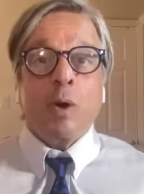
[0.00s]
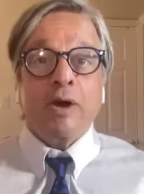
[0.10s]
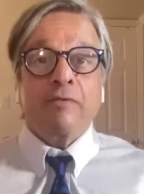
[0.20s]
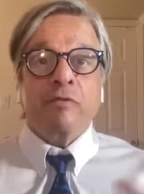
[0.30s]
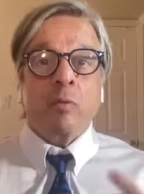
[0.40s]

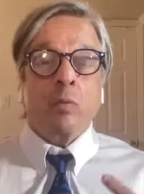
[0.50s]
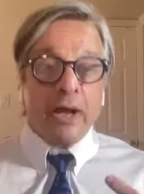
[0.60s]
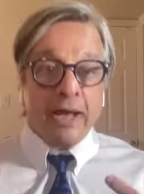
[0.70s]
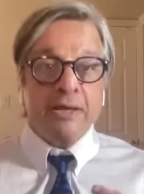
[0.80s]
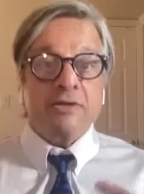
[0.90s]
One of the
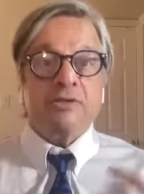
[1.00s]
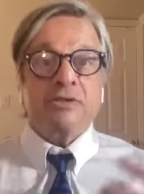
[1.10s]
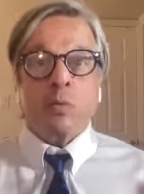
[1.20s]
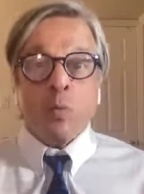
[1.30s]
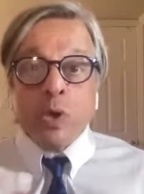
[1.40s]

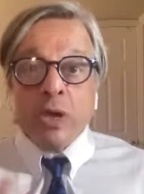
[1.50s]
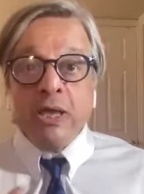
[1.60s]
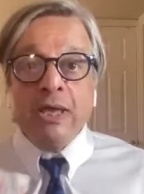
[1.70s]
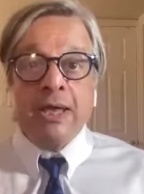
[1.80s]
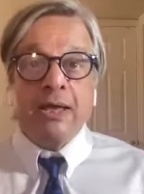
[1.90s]
ways that
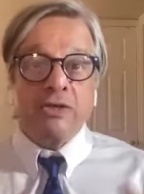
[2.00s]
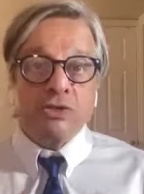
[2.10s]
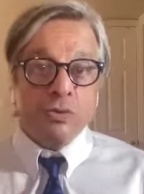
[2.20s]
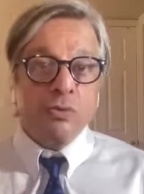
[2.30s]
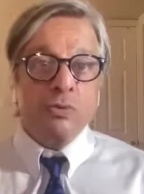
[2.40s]
we
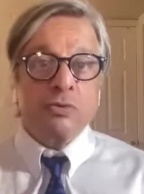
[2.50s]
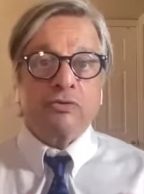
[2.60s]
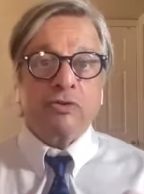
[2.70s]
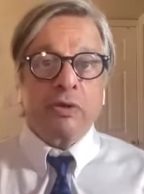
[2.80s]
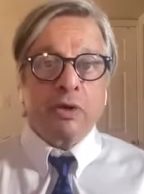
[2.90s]
gain
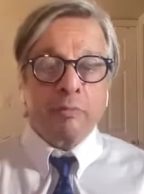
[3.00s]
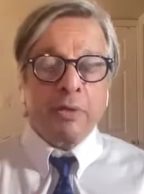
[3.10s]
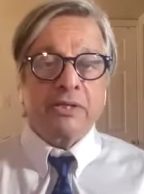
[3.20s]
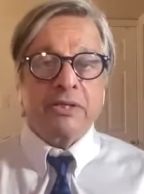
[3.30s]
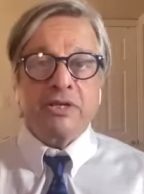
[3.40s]
tools in our
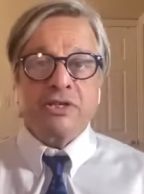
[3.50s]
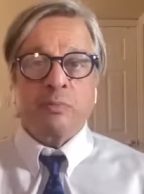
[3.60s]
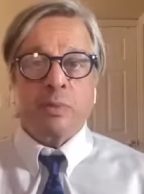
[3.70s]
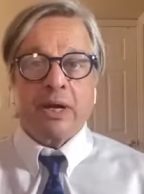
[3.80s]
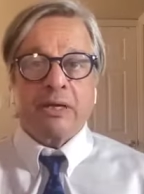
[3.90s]

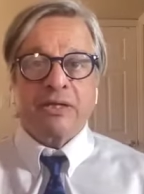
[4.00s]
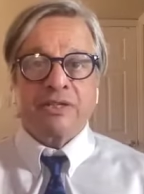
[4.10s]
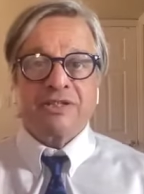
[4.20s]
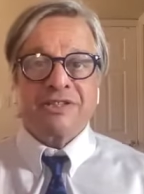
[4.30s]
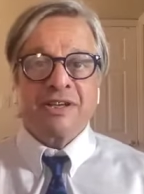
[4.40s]
meditation
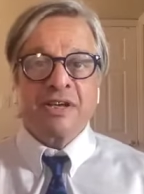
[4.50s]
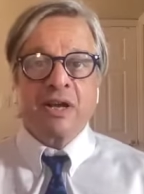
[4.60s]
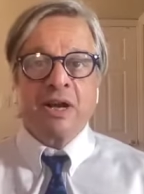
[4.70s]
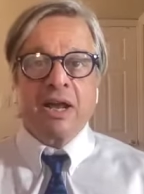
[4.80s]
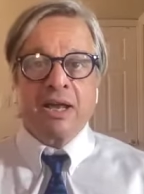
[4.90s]
practice
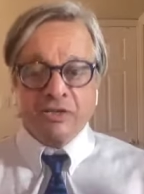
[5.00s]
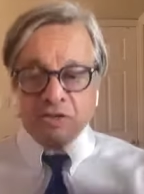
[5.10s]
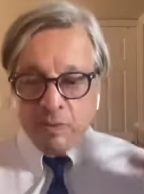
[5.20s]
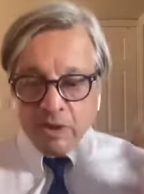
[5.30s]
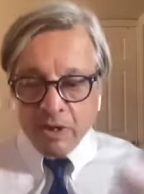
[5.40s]

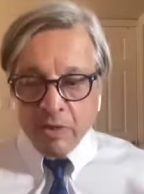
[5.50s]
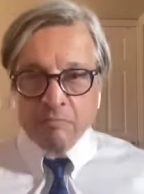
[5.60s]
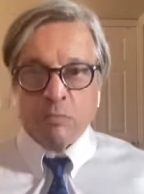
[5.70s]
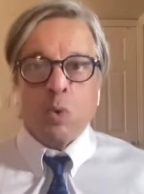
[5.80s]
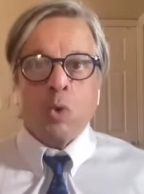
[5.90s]
is to
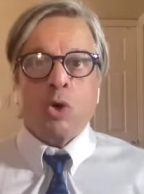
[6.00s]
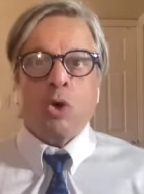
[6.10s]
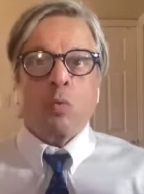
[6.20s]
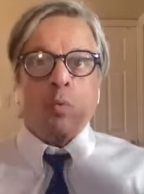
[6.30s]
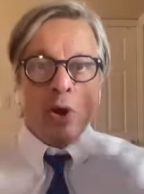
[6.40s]
become
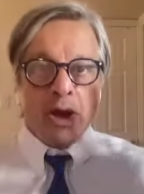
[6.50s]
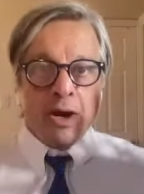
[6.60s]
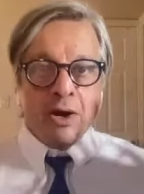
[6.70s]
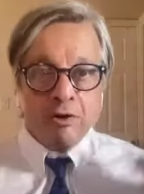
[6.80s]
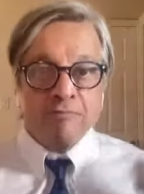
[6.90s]
more
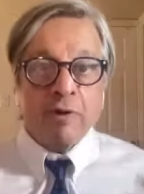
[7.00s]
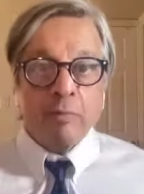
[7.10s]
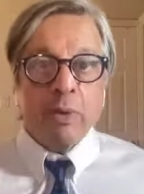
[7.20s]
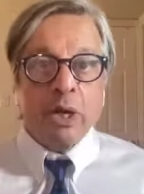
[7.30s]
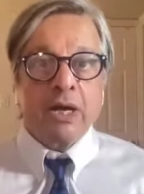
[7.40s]
aware of
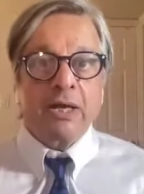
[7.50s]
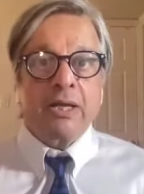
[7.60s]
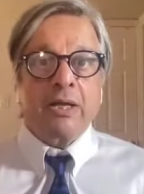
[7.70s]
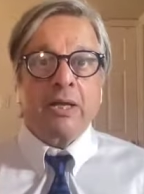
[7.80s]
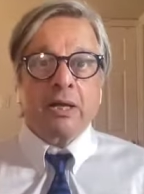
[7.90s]
our
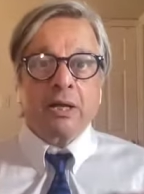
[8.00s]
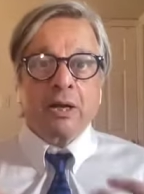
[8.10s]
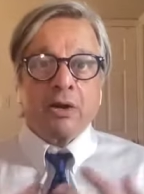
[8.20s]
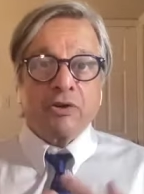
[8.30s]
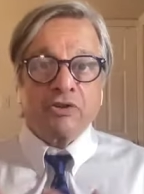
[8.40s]
body,
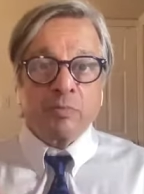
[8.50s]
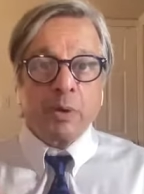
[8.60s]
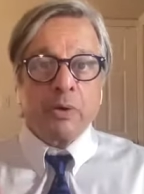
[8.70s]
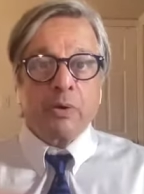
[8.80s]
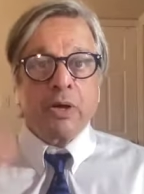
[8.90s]
our
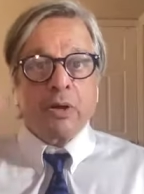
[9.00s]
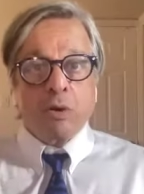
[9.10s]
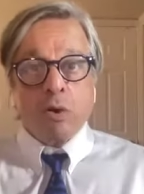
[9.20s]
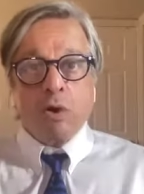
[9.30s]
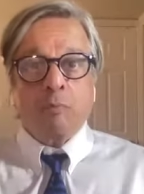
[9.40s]

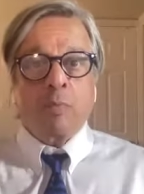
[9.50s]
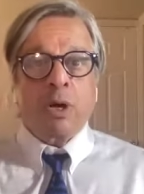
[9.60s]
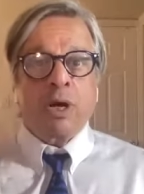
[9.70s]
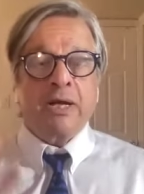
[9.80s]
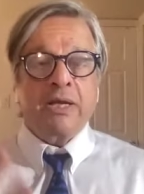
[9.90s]
spirit, our
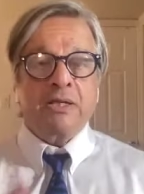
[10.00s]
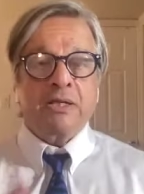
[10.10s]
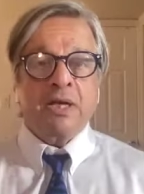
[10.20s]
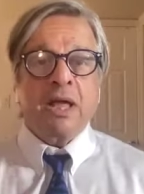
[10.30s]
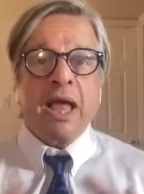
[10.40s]

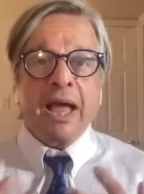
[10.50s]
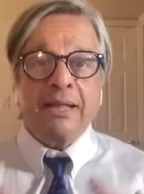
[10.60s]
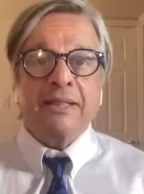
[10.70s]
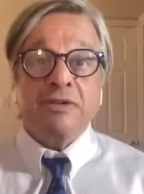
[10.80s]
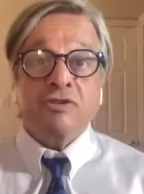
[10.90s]
mind,
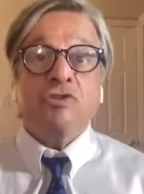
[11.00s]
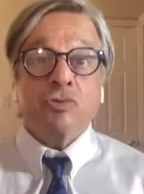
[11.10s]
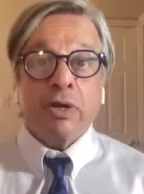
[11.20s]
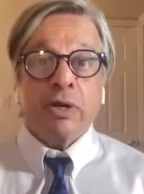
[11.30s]
and these